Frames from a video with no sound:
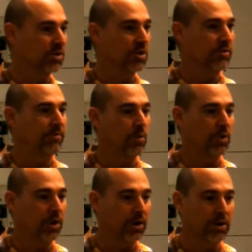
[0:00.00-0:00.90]
is good
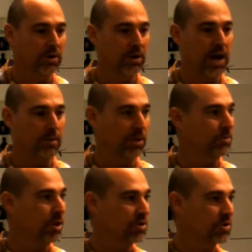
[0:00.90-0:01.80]
for high
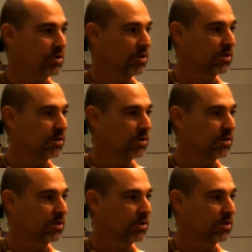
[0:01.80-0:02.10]
blood pressure?